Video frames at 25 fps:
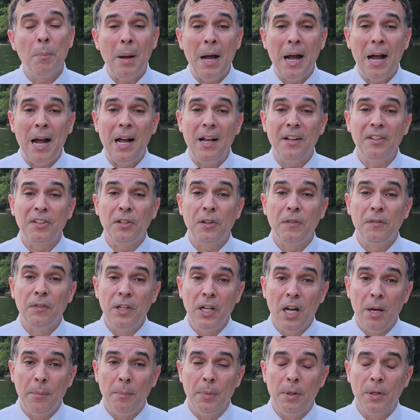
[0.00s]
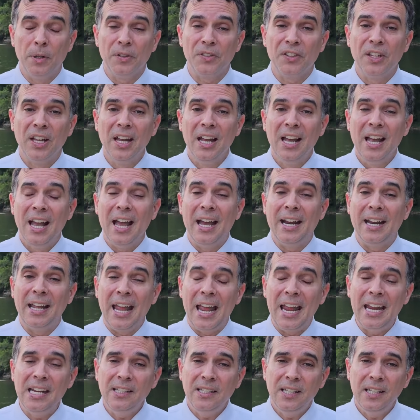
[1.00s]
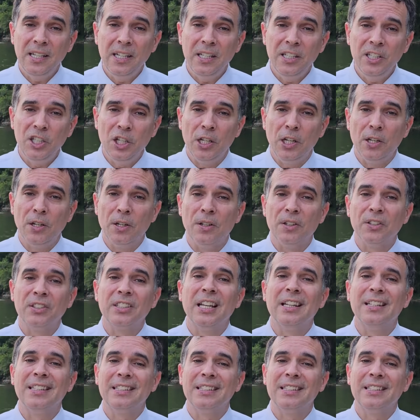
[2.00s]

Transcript: positive numbers at 18 years,